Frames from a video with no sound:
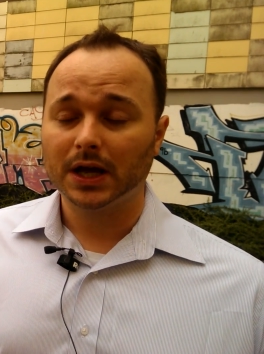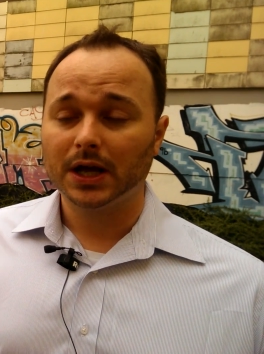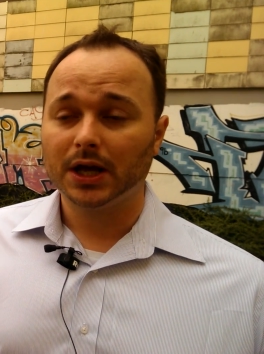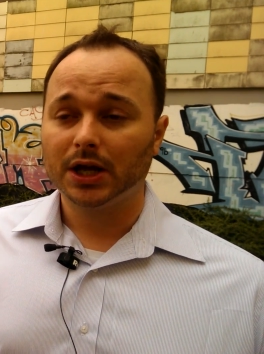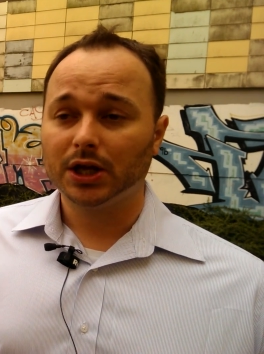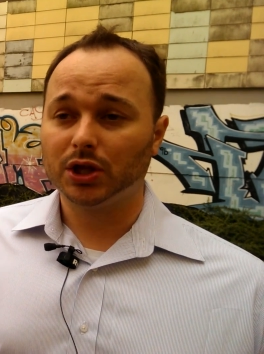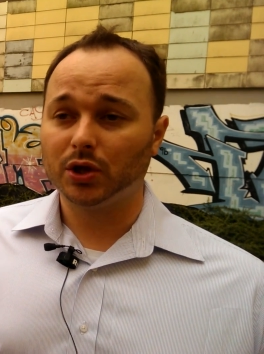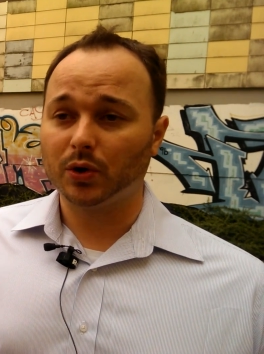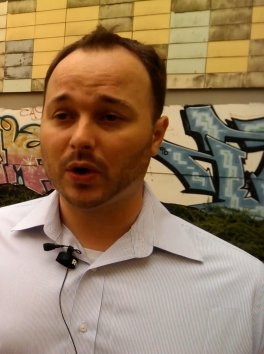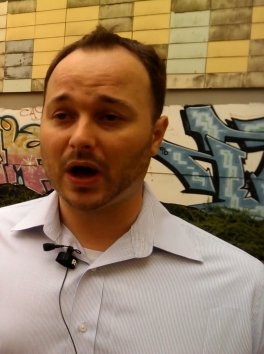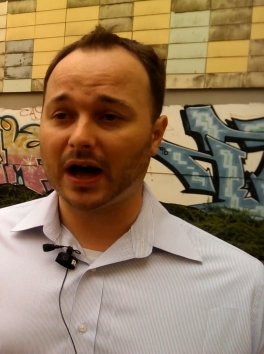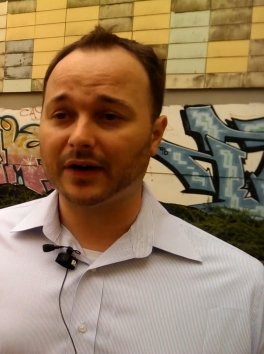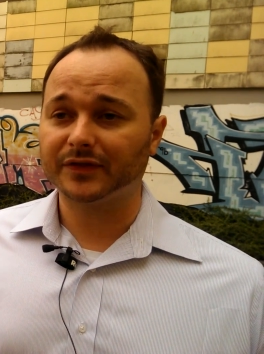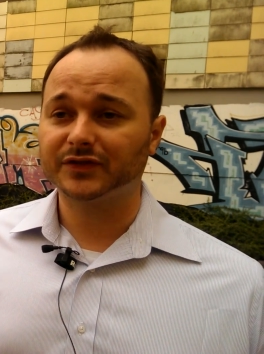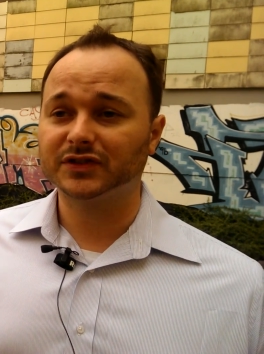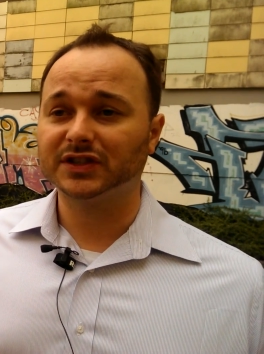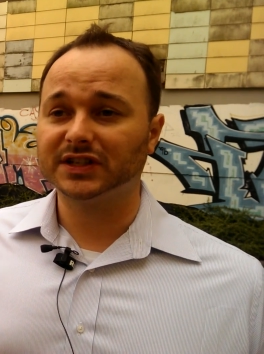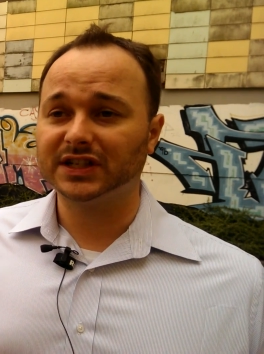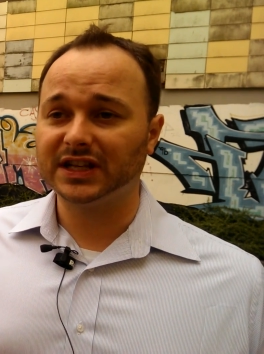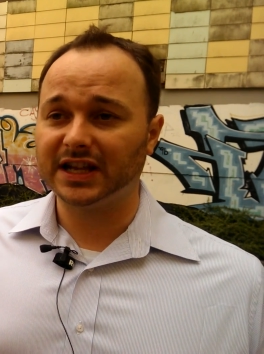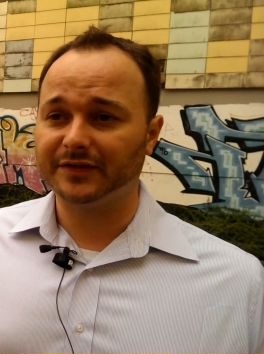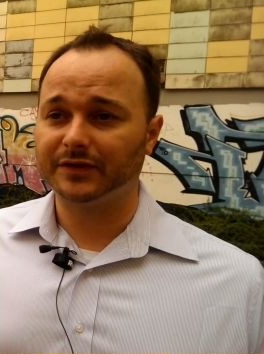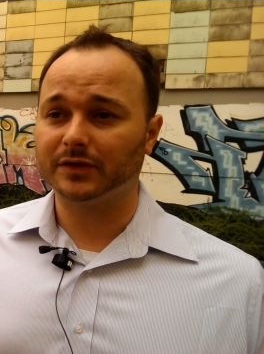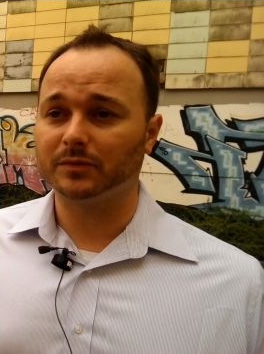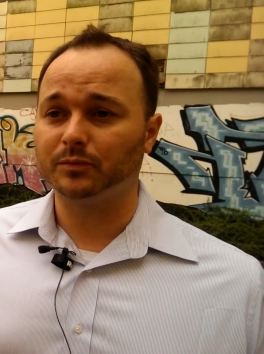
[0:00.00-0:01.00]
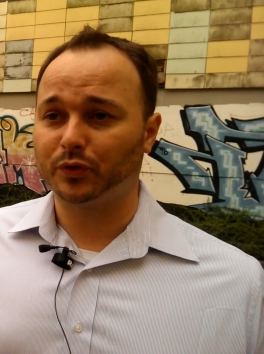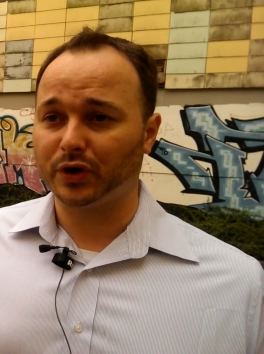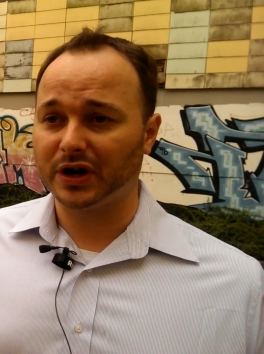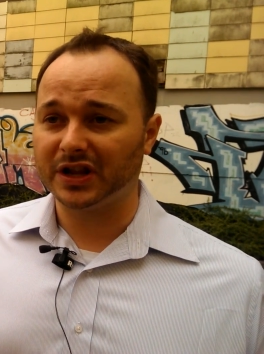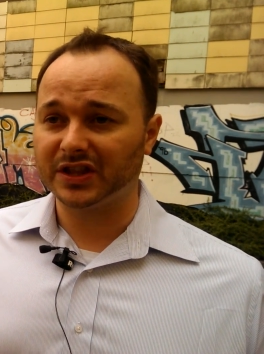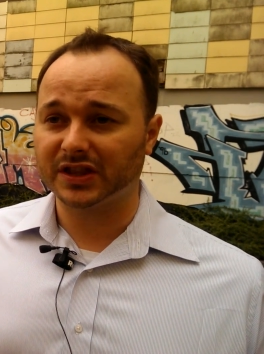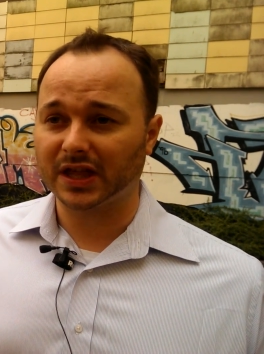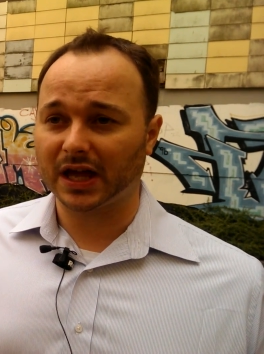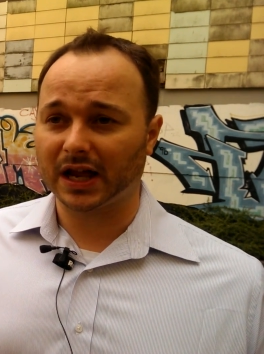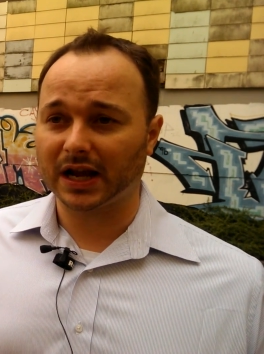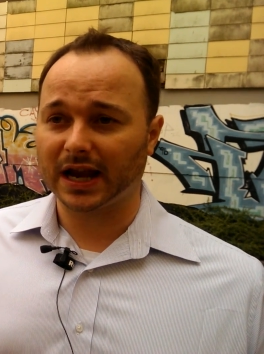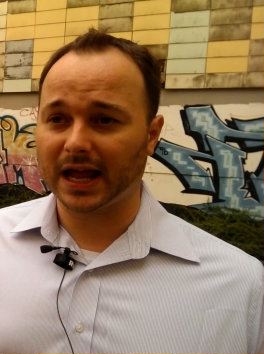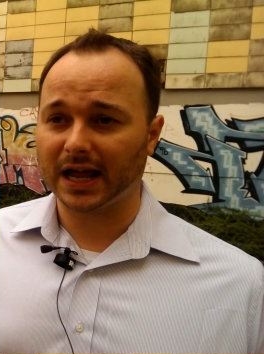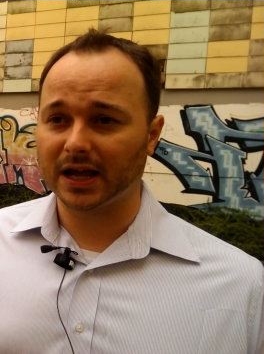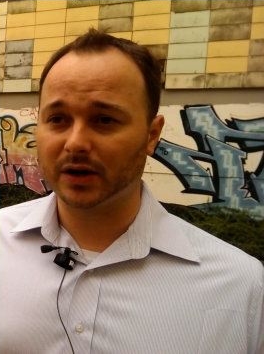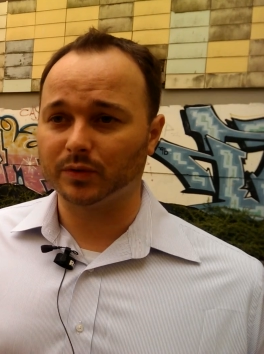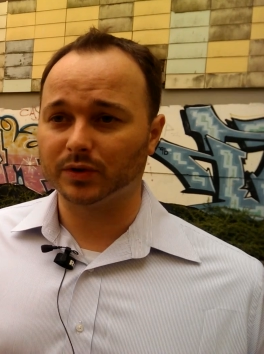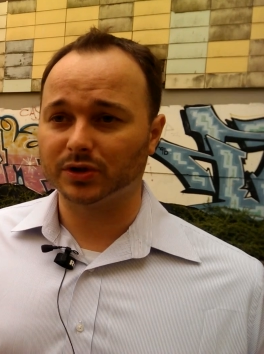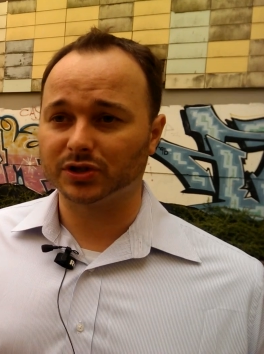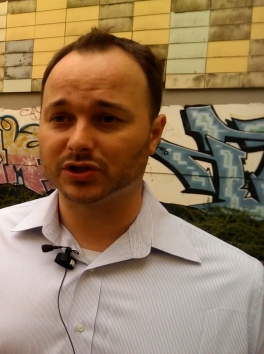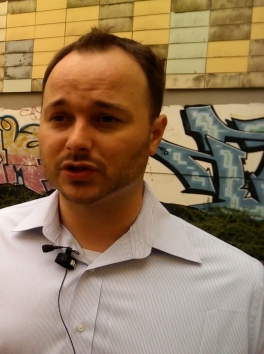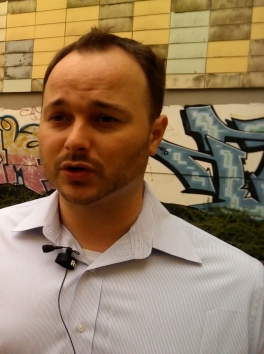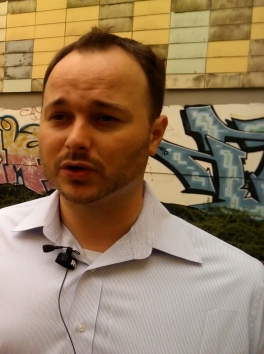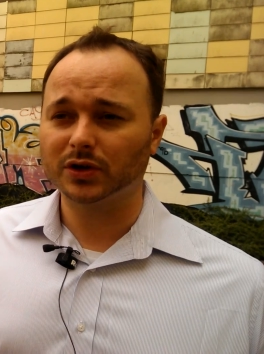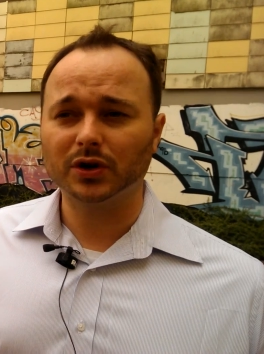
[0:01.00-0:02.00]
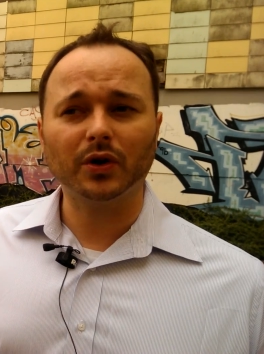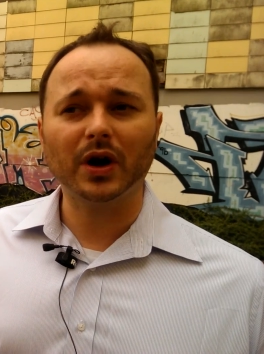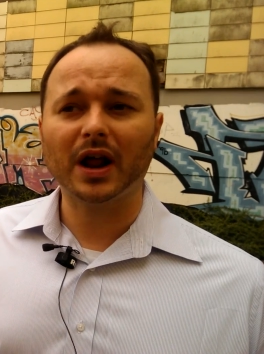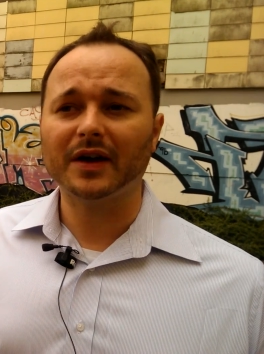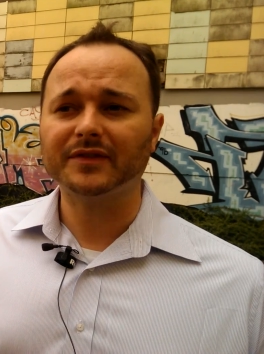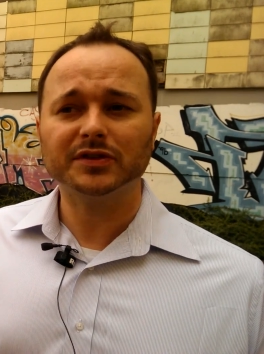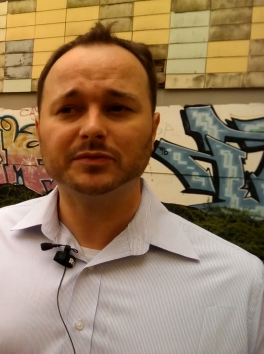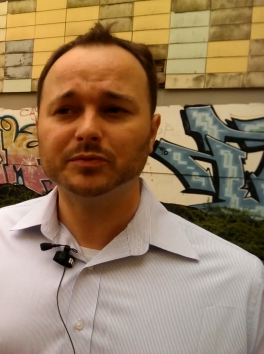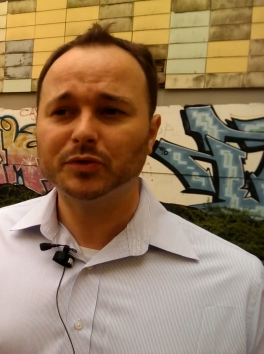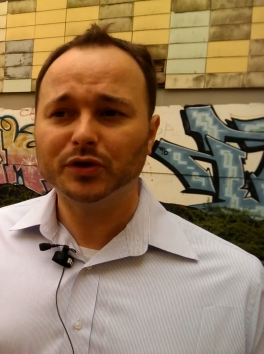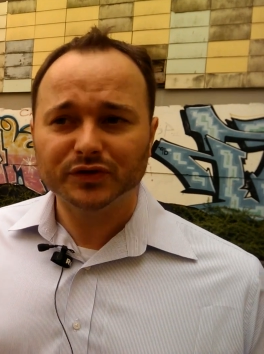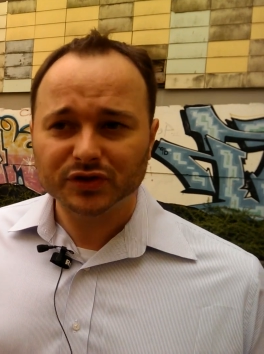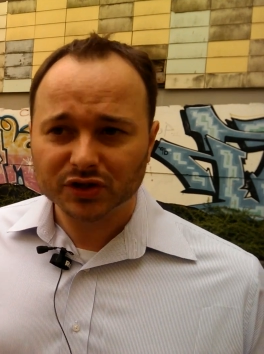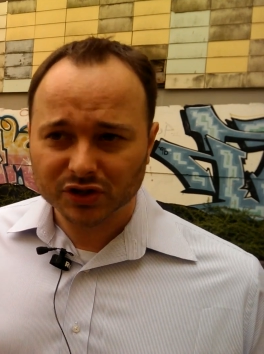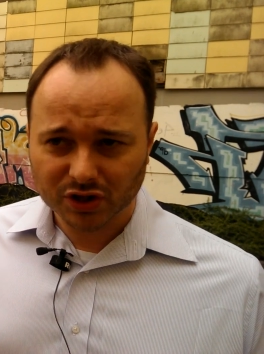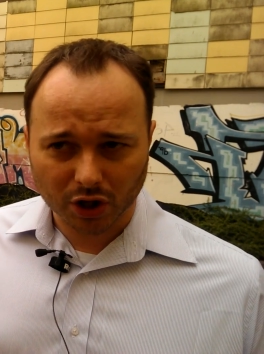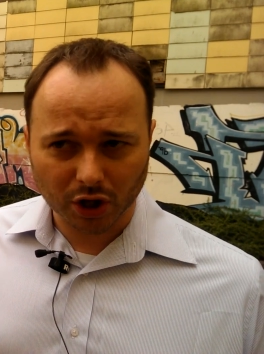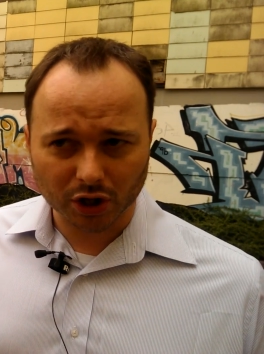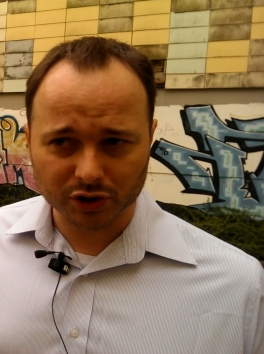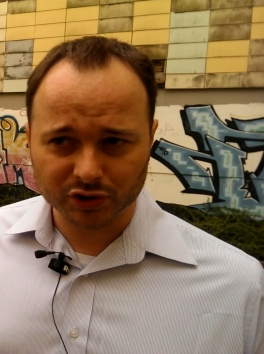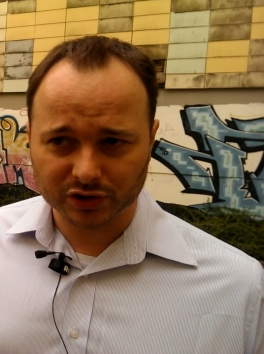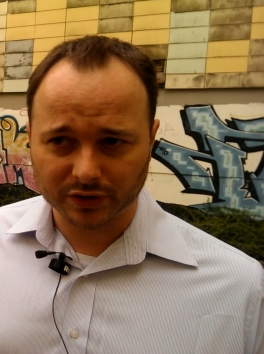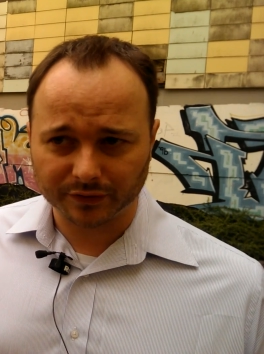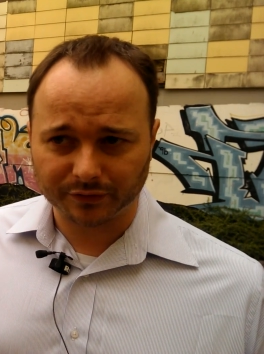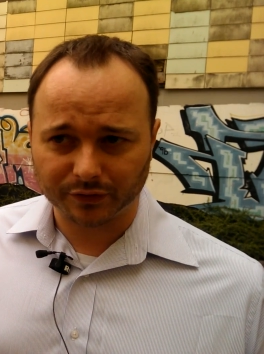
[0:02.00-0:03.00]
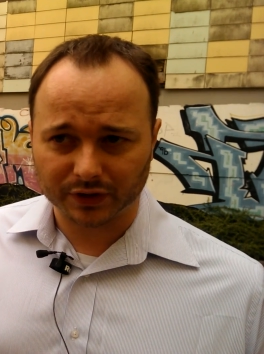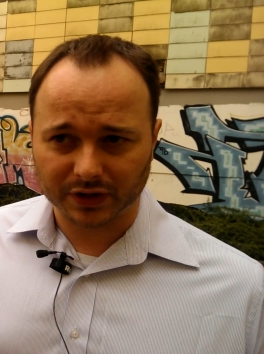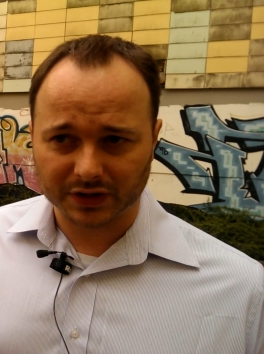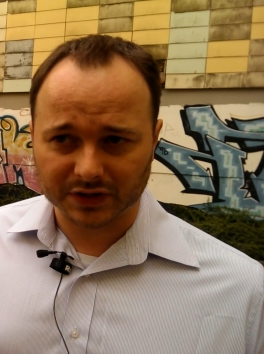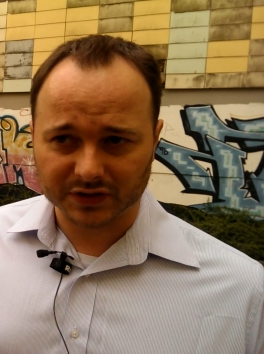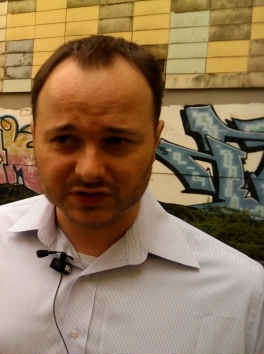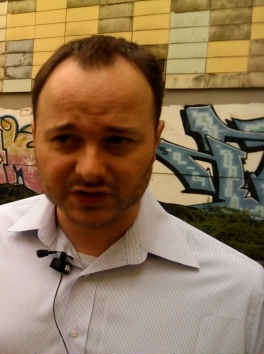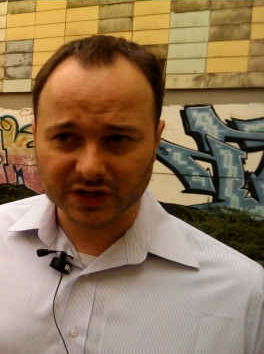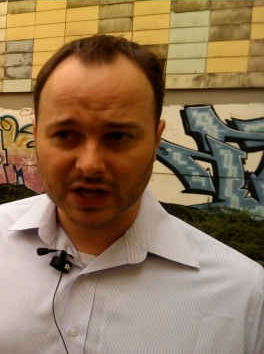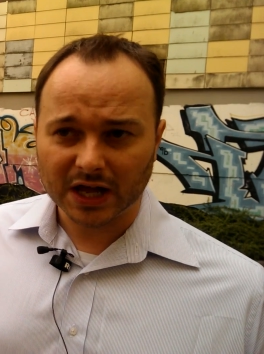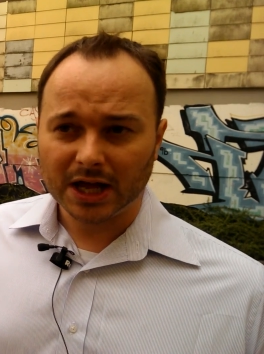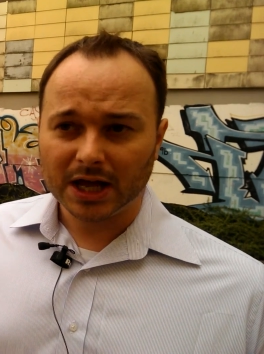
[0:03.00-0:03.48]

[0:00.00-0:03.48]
you have to live and breathe that language. So you don't have to move to the country for this.